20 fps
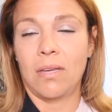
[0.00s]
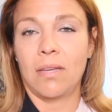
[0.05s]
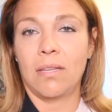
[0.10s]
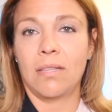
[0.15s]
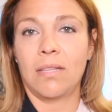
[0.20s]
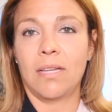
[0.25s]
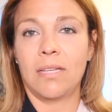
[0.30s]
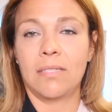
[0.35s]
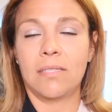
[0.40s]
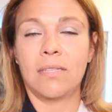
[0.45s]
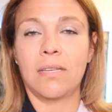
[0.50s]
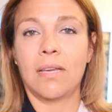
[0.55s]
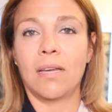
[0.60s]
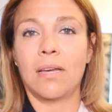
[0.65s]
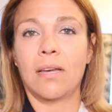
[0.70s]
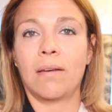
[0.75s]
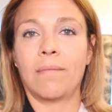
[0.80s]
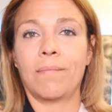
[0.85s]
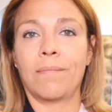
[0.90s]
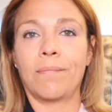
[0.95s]
that's
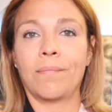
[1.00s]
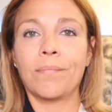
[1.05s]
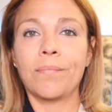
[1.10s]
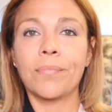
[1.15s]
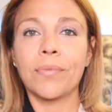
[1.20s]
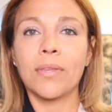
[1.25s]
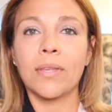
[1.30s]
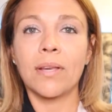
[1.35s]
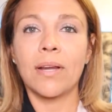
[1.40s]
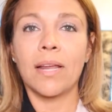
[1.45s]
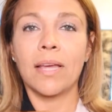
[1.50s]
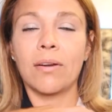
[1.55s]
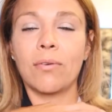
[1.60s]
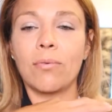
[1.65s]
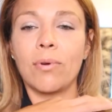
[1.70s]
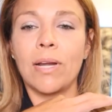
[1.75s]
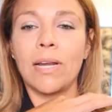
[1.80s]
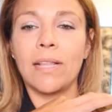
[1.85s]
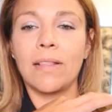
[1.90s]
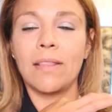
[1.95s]
like
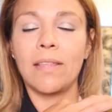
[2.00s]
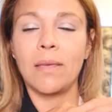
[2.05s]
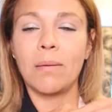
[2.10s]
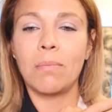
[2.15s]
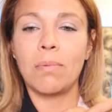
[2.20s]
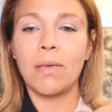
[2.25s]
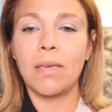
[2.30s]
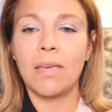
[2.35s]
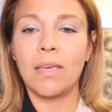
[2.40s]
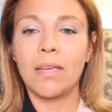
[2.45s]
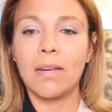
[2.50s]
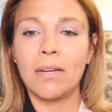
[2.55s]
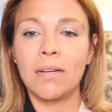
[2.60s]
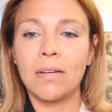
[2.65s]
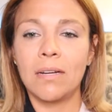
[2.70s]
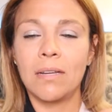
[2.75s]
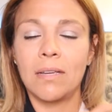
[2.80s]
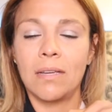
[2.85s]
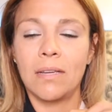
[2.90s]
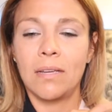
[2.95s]
really deep in
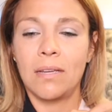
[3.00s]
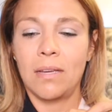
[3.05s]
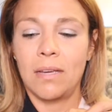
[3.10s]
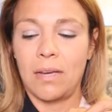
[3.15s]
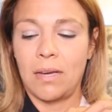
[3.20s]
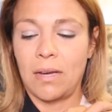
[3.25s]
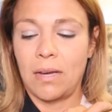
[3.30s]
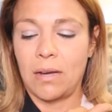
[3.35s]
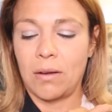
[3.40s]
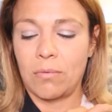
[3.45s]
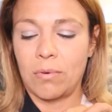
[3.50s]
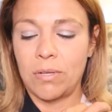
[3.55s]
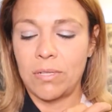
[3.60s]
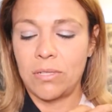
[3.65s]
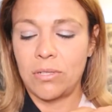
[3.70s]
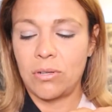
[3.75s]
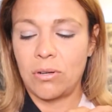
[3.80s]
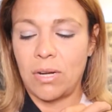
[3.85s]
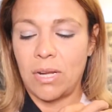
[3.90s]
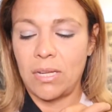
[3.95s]
where
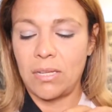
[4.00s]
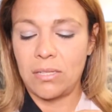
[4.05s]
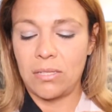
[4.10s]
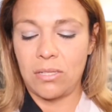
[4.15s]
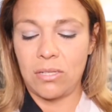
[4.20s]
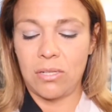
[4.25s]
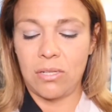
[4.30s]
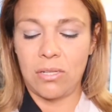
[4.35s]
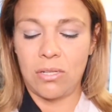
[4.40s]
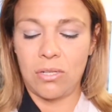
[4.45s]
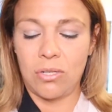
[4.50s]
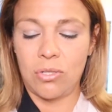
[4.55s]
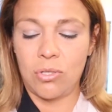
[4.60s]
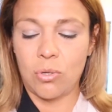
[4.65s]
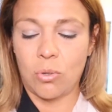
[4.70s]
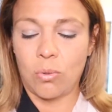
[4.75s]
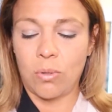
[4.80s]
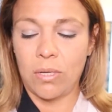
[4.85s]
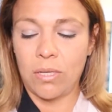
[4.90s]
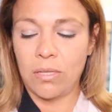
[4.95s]
is your AC
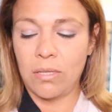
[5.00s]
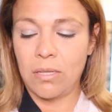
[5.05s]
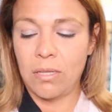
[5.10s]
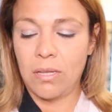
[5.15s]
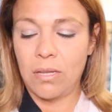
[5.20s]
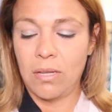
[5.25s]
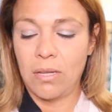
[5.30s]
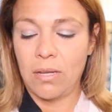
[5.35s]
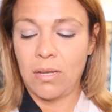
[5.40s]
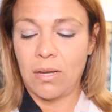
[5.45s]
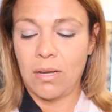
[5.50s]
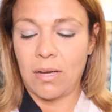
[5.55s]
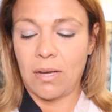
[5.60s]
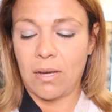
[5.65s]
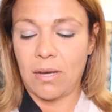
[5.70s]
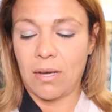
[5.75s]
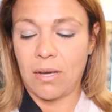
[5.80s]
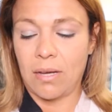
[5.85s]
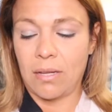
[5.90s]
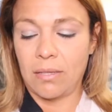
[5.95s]
joint,
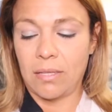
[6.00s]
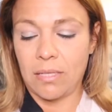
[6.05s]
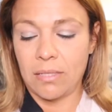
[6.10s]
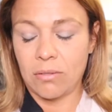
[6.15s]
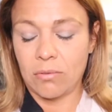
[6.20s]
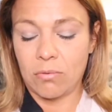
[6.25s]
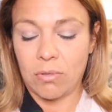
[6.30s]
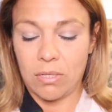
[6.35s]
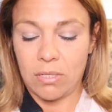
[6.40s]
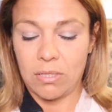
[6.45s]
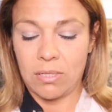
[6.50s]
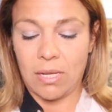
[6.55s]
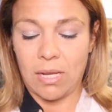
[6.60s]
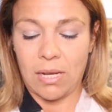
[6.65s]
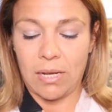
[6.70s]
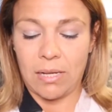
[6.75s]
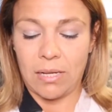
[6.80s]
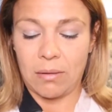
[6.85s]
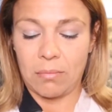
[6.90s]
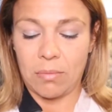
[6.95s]
that's where is that
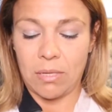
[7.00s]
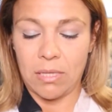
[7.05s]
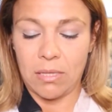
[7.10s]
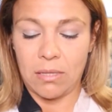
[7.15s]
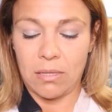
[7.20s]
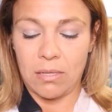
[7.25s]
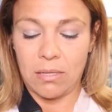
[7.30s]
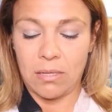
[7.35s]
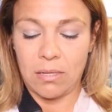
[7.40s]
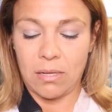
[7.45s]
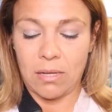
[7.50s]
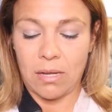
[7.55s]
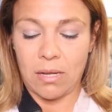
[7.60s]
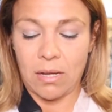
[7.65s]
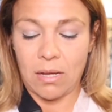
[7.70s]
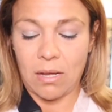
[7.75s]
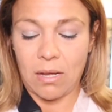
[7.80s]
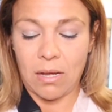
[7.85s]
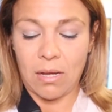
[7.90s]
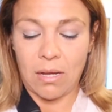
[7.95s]
ligament.
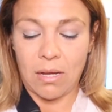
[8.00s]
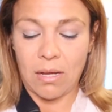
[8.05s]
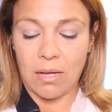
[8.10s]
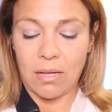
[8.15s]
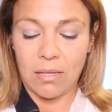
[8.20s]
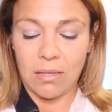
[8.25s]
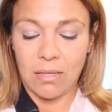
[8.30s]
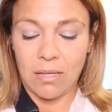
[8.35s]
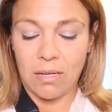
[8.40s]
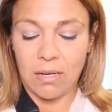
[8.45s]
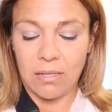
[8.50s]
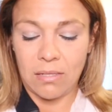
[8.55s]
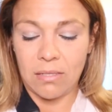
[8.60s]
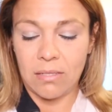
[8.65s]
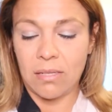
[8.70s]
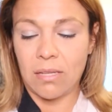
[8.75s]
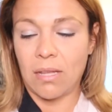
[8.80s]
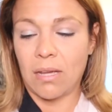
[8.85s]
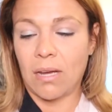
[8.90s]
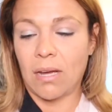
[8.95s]
And then it
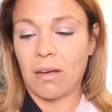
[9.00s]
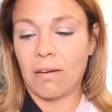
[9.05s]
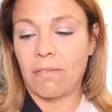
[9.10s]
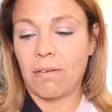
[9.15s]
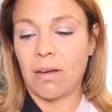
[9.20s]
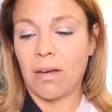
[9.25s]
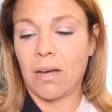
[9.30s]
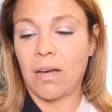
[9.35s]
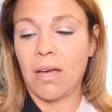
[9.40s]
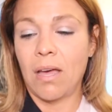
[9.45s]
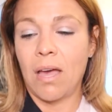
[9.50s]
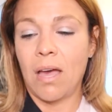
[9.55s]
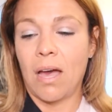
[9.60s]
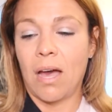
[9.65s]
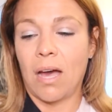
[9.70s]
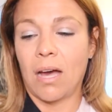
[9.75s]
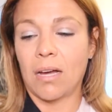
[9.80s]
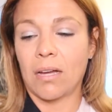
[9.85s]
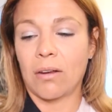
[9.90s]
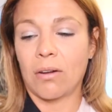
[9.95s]
said I have a
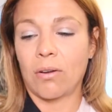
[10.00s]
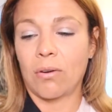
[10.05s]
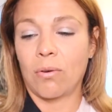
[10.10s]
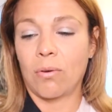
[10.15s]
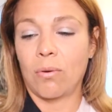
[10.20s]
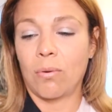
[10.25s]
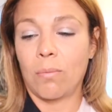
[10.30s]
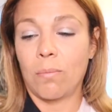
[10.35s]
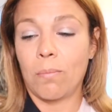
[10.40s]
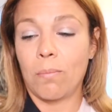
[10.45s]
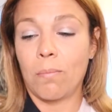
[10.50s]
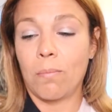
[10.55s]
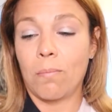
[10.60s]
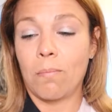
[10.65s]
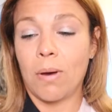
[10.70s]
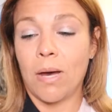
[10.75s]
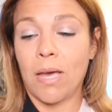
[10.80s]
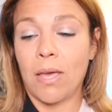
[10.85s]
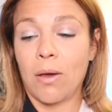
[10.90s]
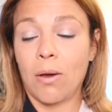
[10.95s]

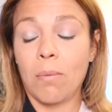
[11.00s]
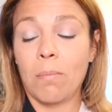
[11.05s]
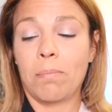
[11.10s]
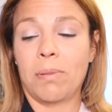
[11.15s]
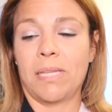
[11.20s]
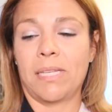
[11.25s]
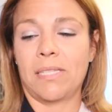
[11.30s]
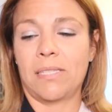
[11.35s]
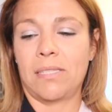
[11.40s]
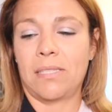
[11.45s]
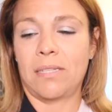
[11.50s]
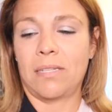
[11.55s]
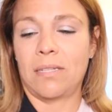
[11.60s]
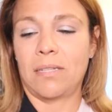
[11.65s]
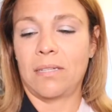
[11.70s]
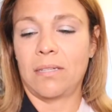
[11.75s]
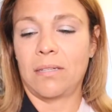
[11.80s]
acromyoplasty,